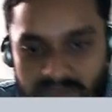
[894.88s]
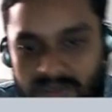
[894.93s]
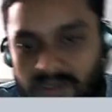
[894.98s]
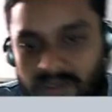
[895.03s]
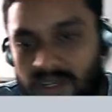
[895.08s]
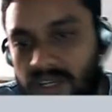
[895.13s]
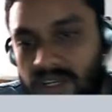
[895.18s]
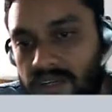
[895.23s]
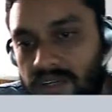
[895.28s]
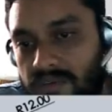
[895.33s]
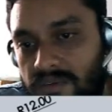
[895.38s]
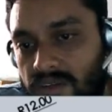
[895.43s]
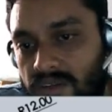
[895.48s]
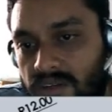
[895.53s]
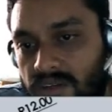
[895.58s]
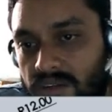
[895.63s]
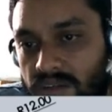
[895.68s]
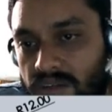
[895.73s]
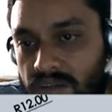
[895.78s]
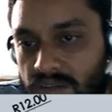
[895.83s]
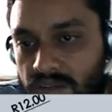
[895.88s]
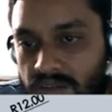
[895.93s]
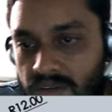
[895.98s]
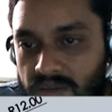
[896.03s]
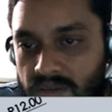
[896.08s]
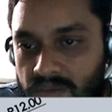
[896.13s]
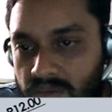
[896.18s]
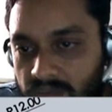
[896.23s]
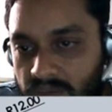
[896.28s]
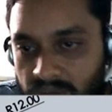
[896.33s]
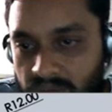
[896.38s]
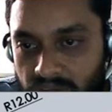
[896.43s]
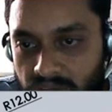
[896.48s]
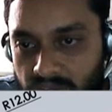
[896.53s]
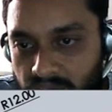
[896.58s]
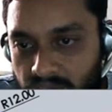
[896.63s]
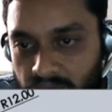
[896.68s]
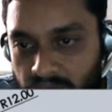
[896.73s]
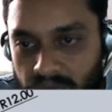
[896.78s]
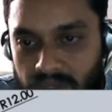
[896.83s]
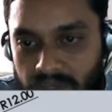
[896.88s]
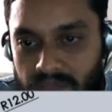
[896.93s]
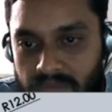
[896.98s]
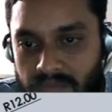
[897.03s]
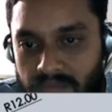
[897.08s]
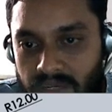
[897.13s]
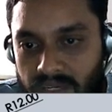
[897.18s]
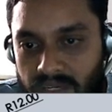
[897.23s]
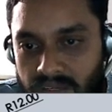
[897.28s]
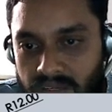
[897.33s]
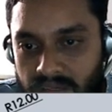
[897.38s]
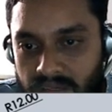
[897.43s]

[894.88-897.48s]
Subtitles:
Again you can make